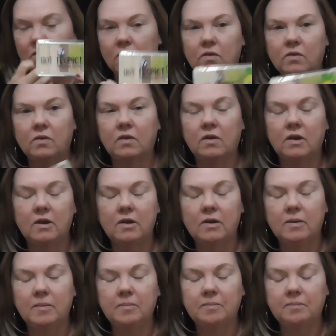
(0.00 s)
got,
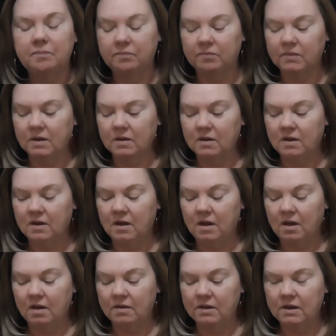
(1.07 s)
I
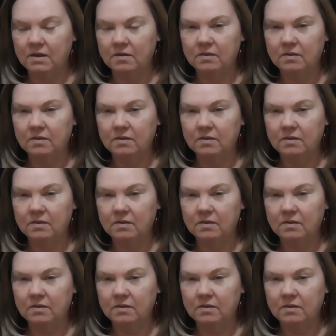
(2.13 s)
think